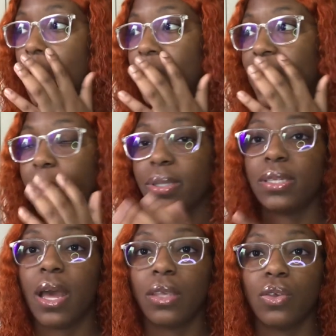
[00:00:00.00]
Now, it's
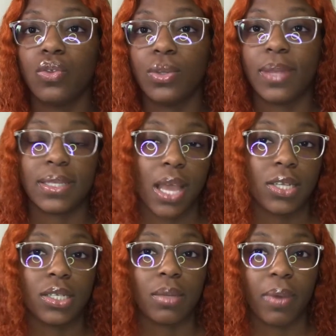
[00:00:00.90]
not YouTube that's
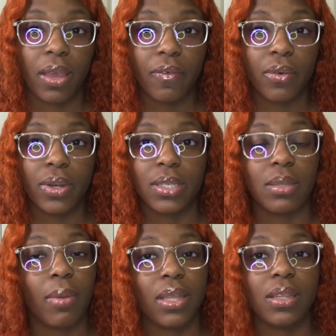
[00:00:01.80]
actually paying for it, it's the
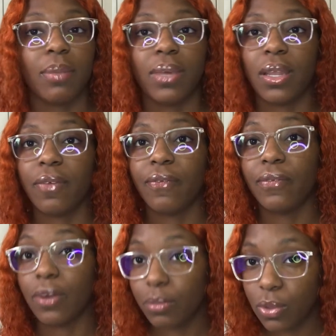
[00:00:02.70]
money that I'm getting
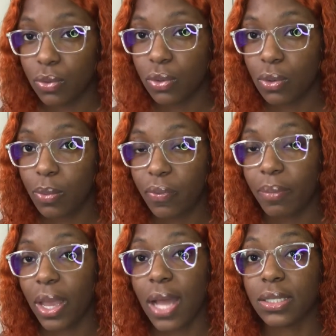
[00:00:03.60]
from YouTube, from the
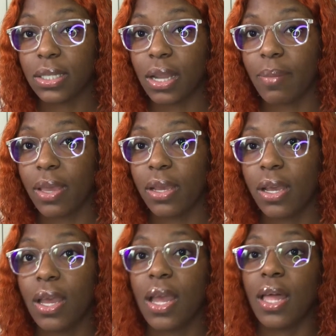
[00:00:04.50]
content that I make,
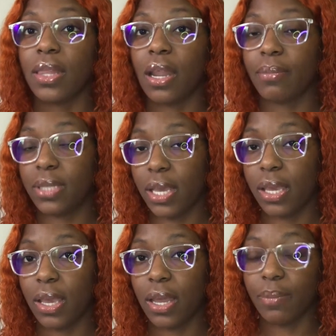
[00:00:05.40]
that I'm taking
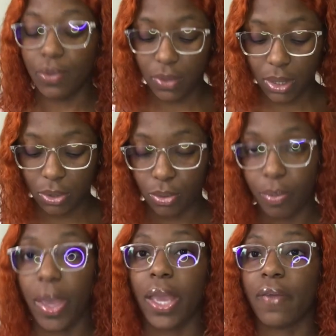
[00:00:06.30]
and I'm using to
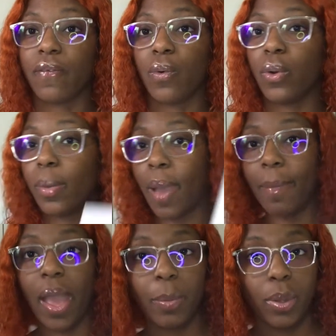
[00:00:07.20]
pay for my
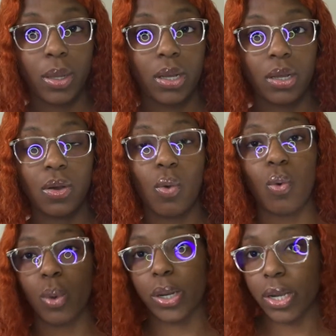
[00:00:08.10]
MacBook
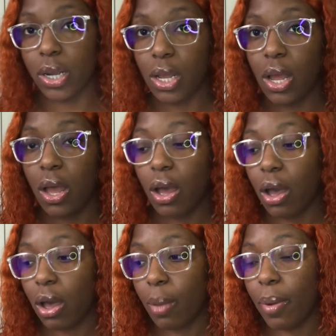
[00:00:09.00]
or
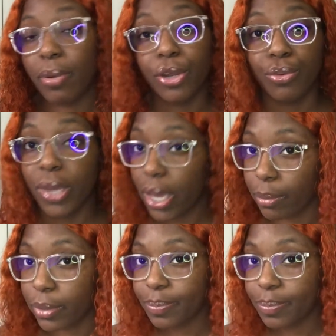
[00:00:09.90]
a brand new camera.